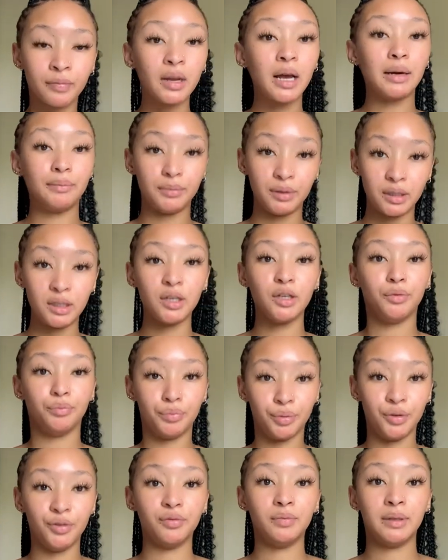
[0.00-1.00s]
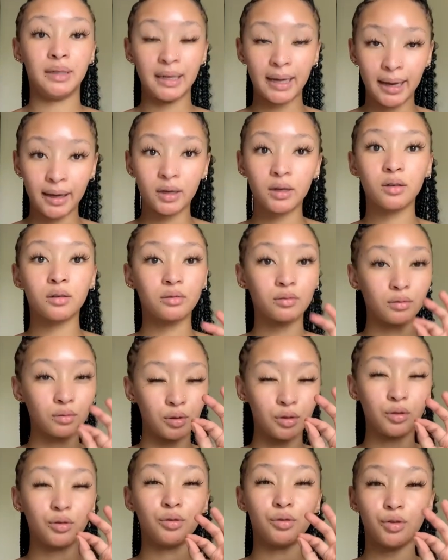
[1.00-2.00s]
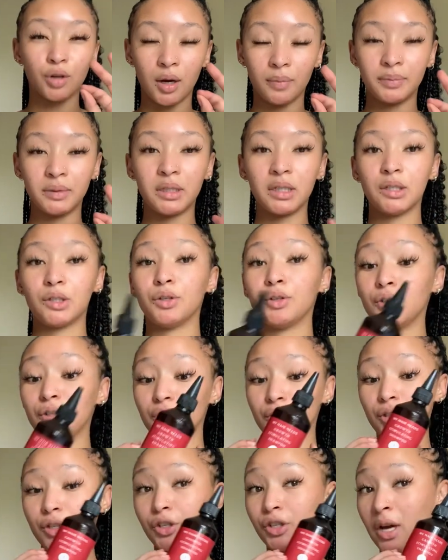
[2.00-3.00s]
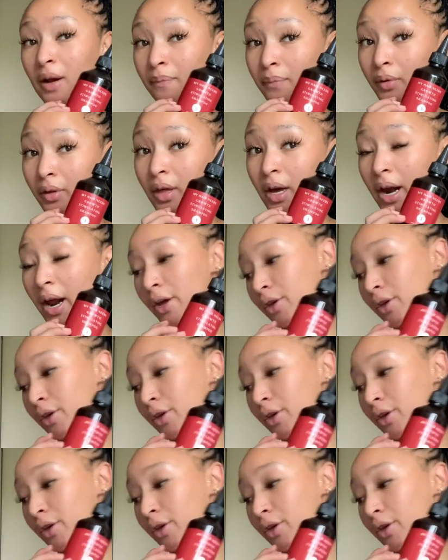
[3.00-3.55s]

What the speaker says: I'm seeing improvements, like it's top tier. So this is the shampoo that I